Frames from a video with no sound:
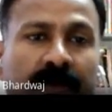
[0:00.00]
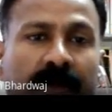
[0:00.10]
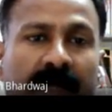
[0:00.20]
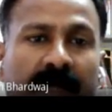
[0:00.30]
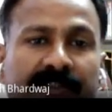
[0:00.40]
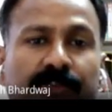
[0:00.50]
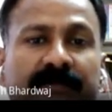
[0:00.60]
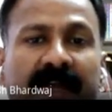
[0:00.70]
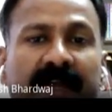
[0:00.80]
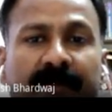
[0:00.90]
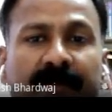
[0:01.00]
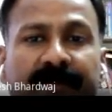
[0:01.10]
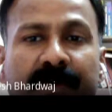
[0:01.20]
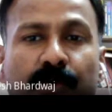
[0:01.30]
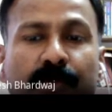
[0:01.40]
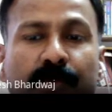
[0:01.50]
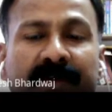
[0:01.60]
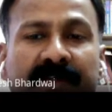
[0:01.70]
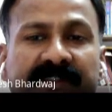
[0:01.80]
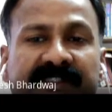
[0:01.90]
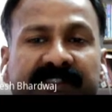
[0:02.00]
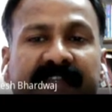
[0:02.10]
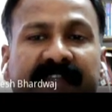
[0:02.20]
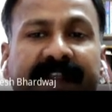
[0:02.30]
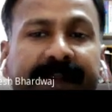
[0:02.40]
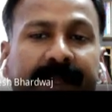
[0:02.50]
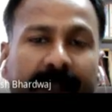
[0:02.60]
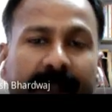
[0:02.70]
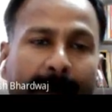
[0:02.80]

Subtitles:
Assume the angle between two mirrors is 90 degree.